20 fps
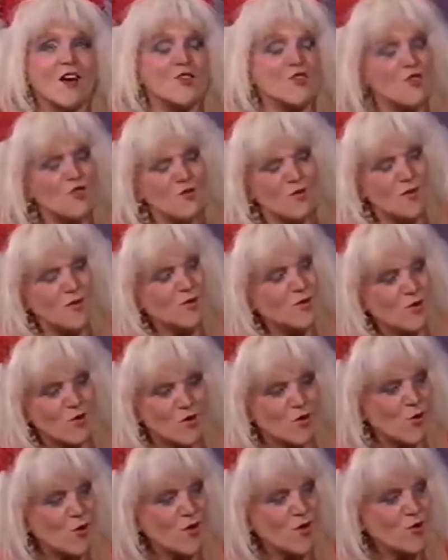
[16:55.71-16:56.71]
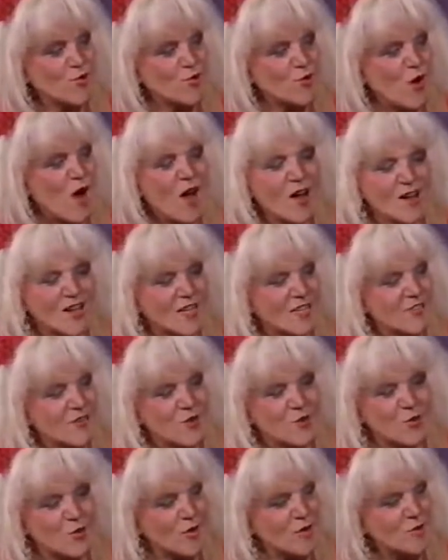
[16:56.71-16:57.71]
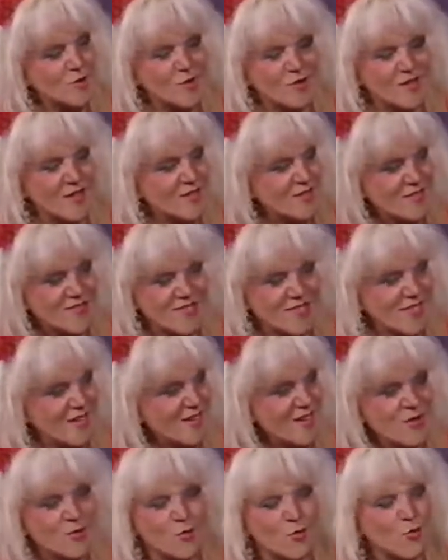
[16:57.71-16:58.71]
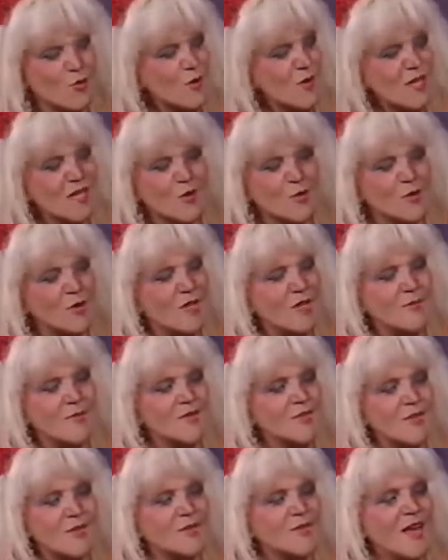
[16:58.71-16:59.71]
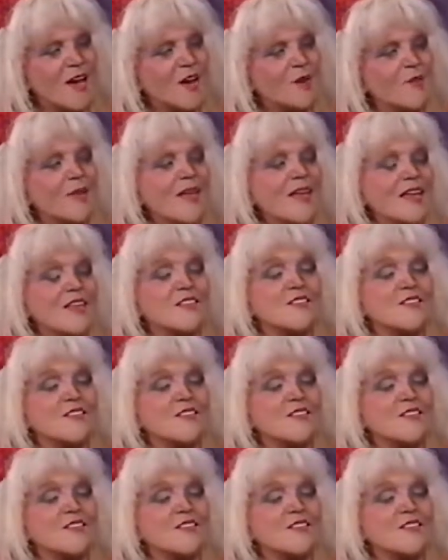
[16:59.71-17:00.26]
you've been going through all kind of incredible years, really, really deep down.